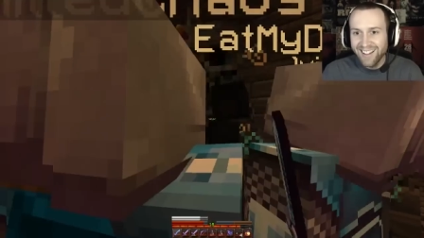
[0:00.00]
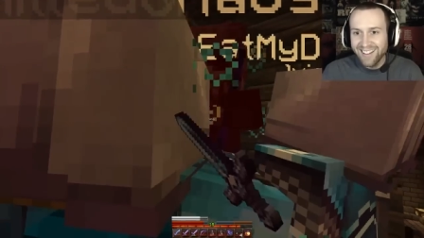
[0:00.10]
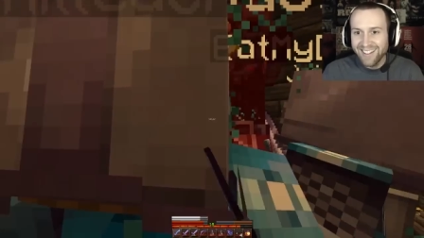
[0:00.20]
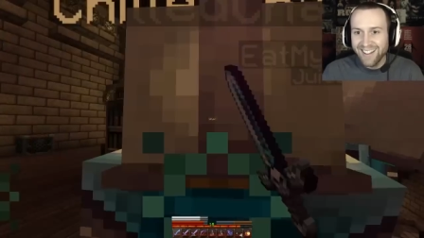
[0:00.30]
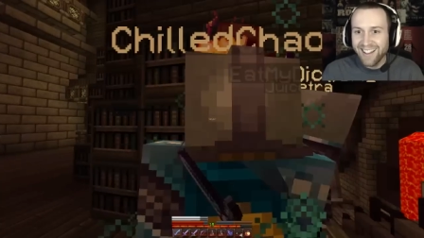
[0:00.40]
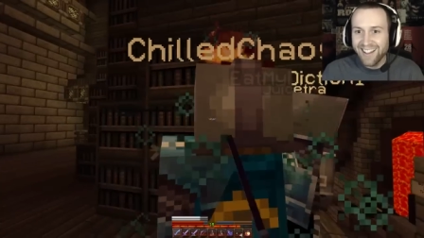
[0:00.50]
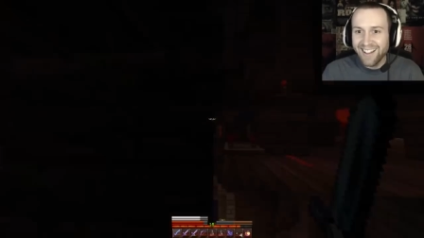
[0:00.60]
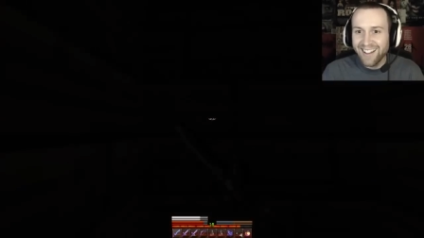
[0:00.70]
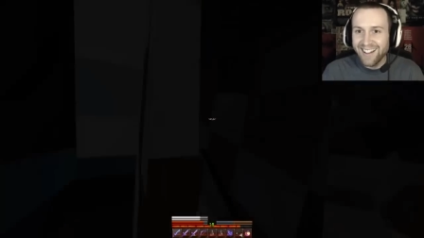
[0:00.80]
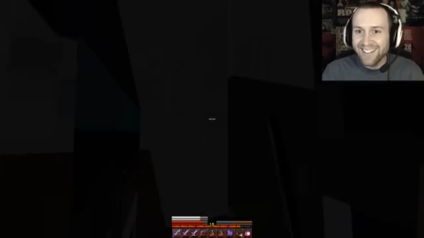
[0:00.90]

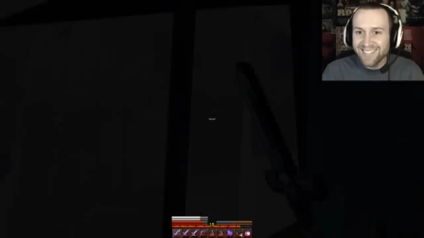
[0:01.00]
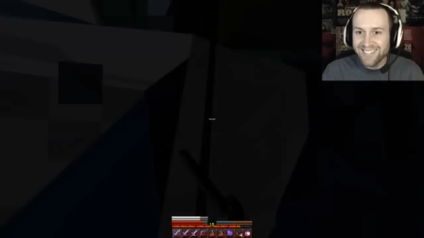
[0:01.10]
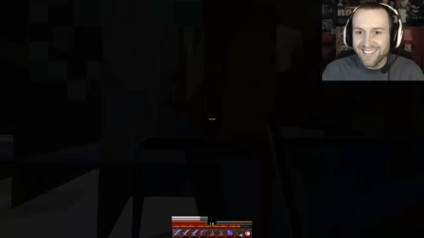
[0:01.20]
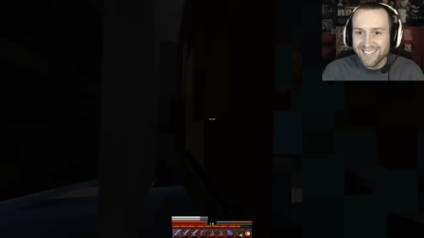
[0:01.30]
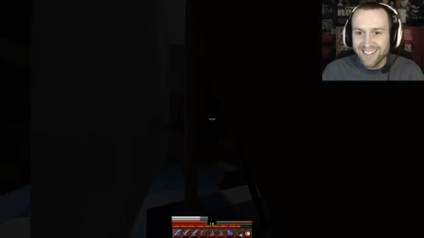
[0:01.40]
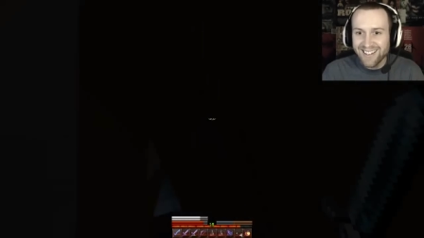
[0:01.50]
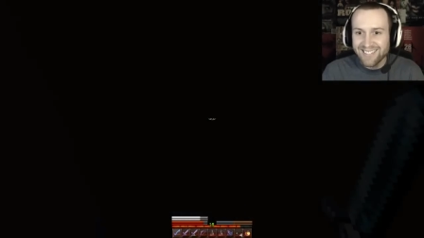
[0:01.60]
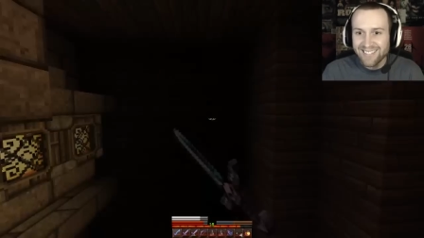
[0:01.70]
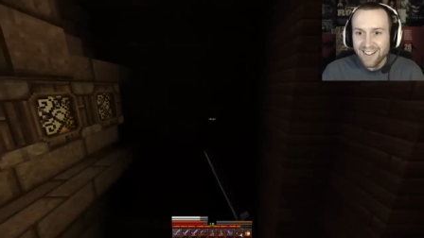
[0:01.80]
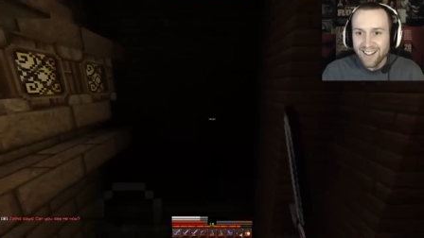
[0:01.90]
Yeah. Statistics.
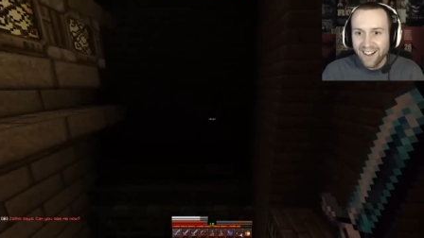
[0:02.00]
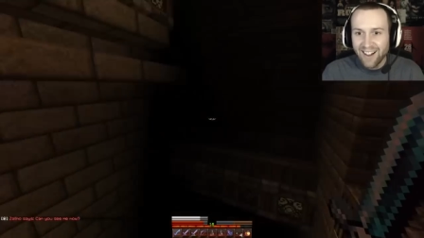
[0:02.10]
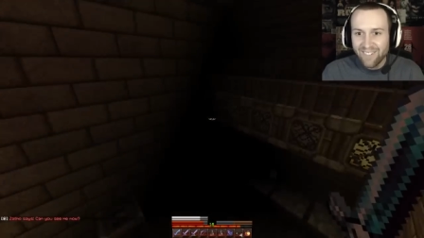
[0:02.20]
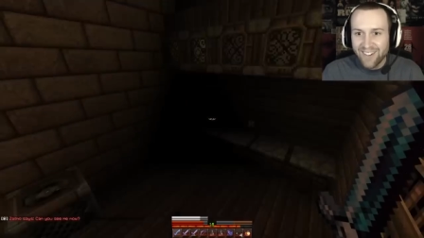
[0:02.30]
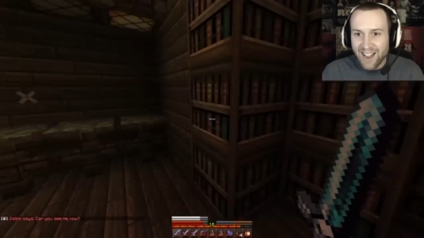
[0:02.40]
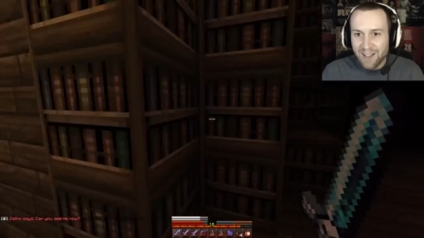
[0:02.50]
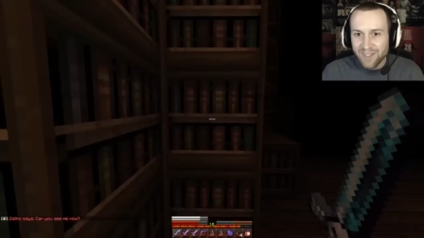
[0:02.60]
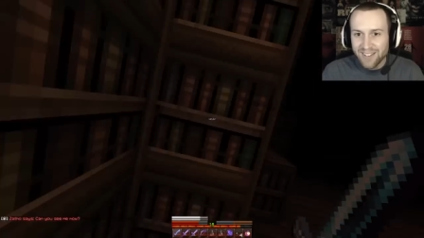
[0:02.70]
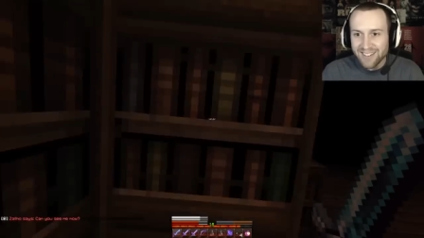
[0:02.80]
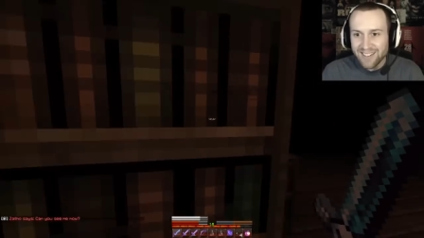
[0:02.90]
Oh, what
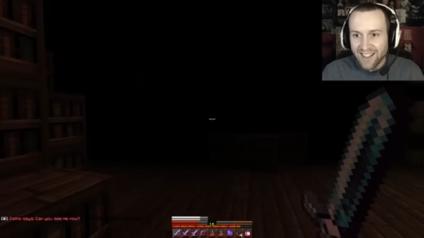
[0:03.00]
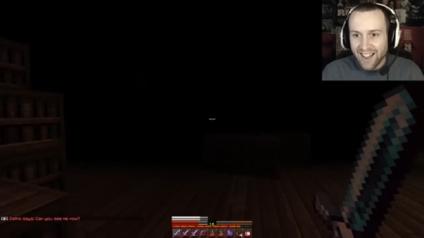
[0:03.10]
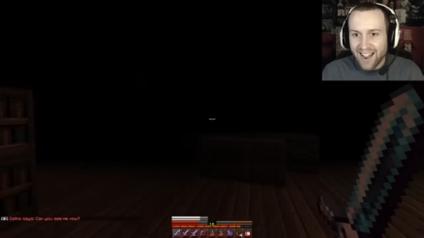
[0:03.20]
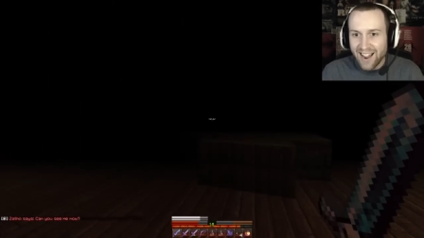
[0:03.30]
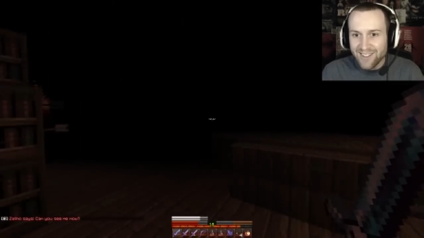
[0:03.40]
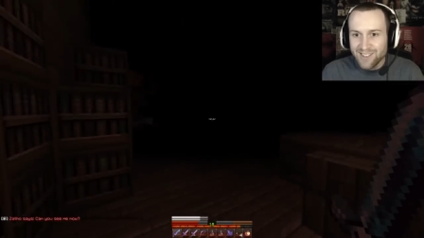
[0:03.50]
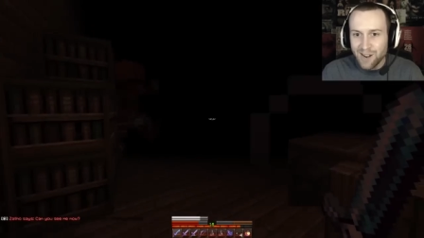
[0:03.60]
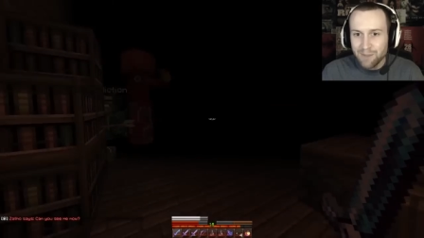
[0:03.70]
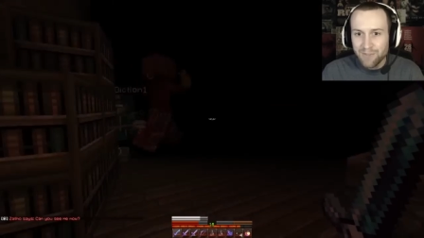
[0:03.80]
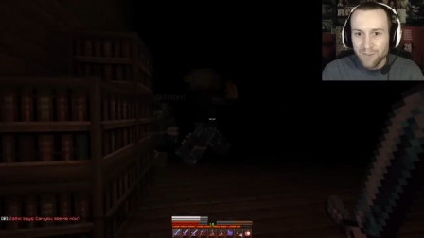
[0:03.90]
happened? Ow, he
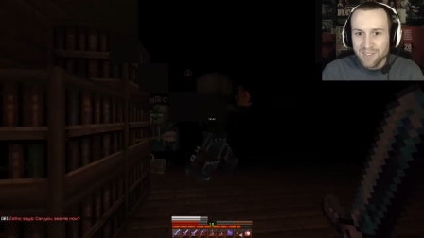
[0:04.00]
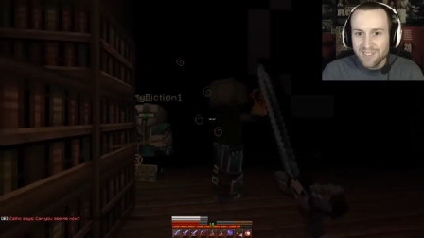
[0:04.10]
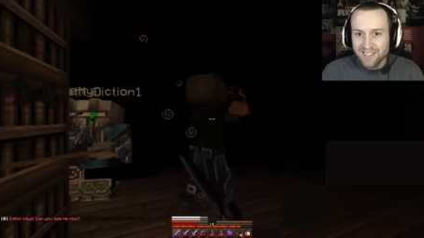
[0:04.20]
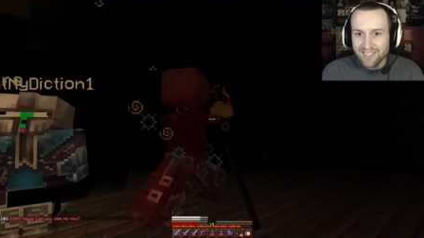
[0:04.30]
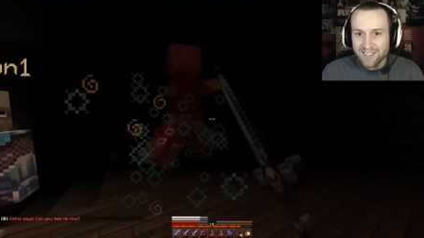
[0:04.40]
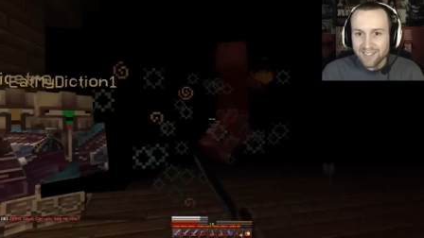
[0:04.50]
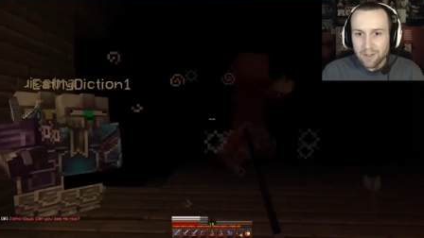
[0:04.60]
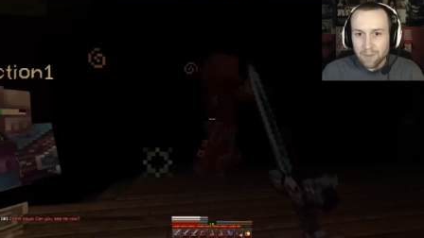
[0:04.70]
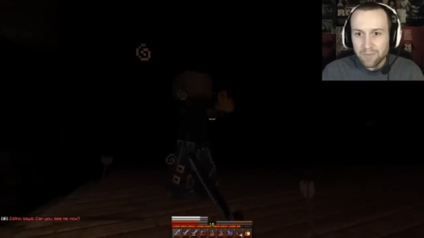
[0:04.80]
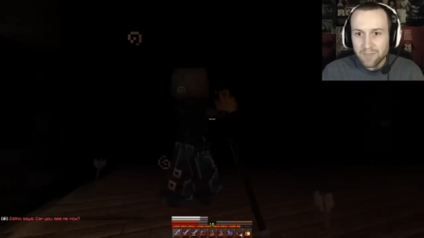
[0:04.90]
dropped me from the ceiling. Yeah, we
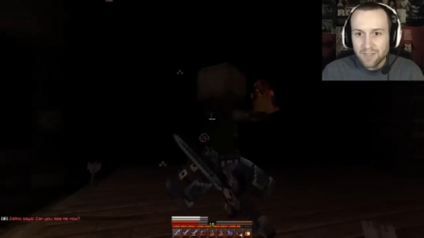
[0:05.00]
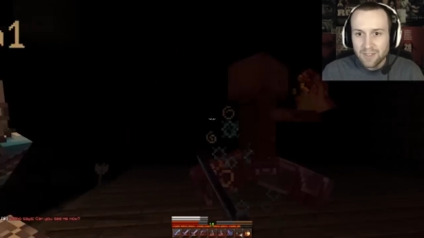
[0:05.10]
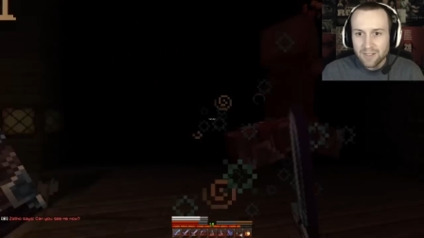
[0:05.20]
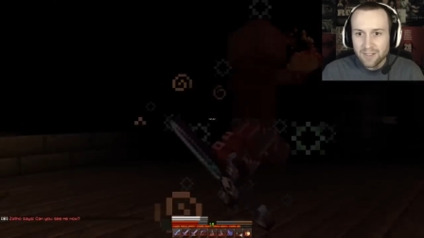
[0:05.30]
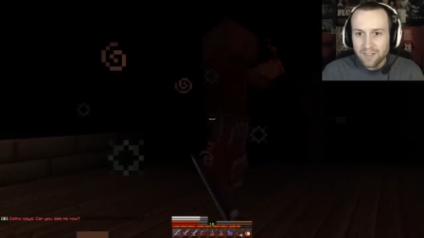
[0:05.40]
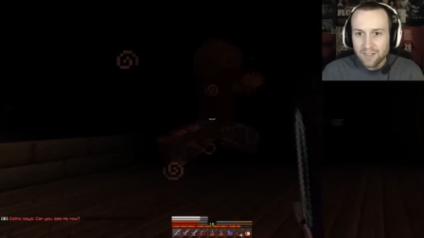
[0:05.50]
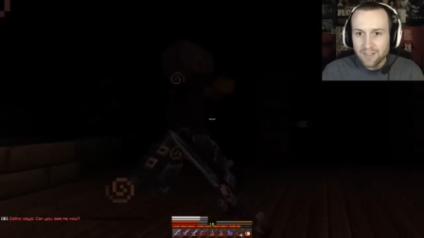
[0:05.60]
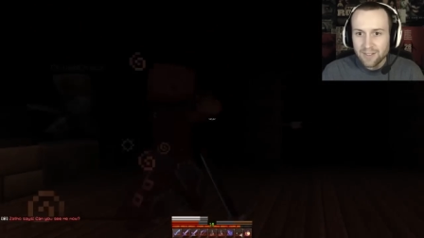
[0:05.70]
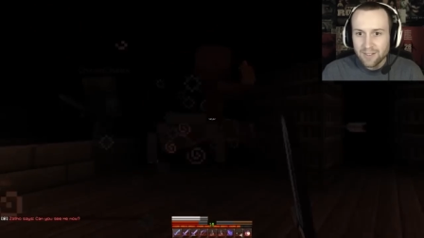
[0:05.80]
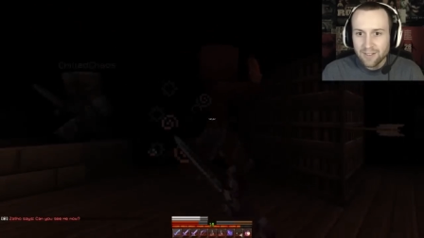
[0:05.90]
see you stuck in a corner. Oh,
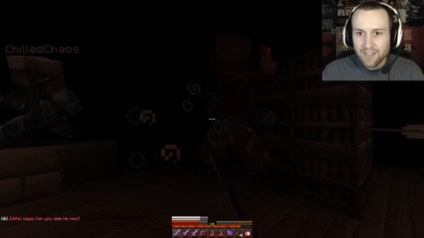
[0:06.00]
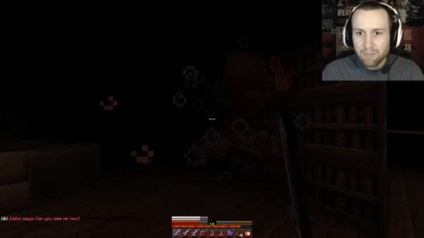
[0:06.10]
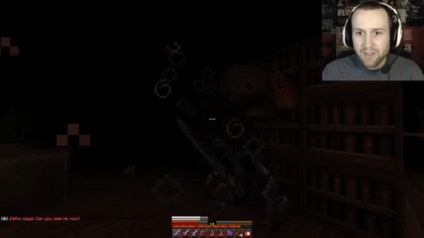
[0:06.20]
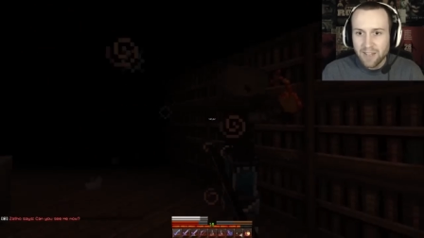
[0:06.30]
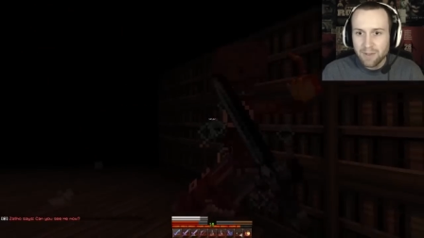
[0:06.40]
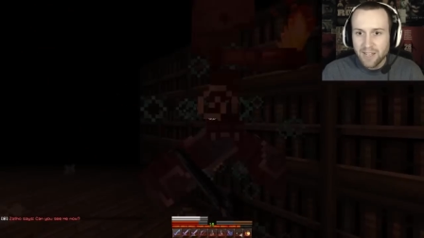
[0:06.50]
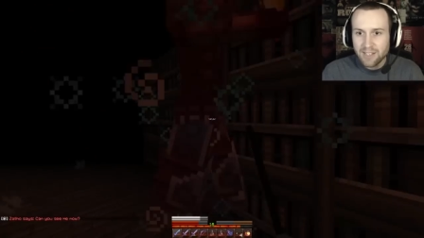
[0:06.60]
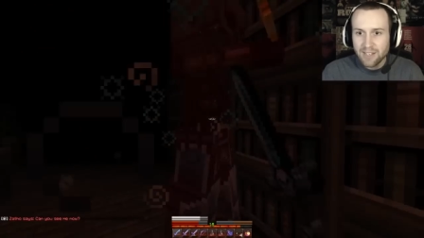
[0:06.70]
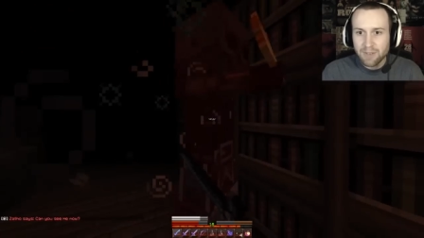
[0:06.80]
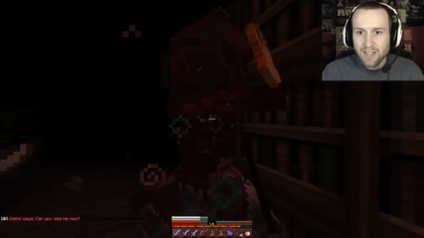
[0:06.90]
shit. Get him again.
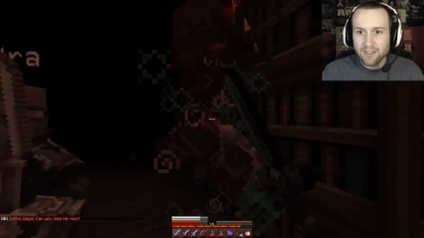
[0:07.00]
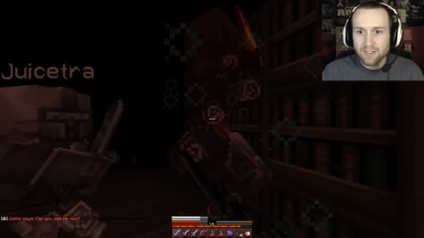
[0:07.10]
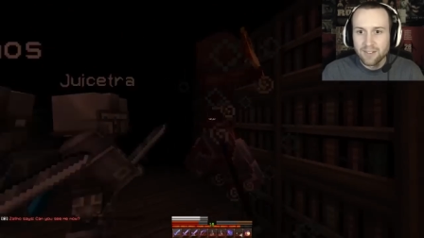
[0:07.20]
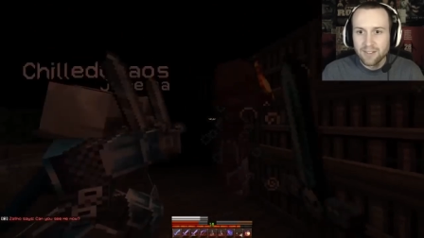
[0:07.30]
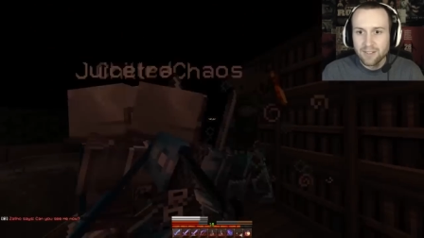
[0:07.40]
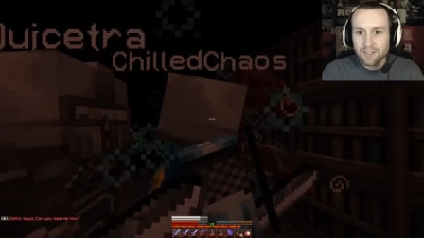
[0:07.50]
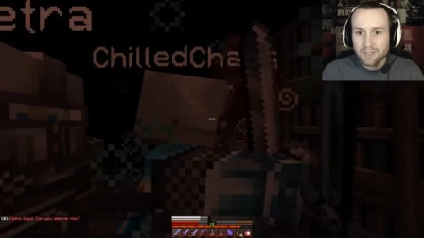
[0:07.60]
Get him again. Get out.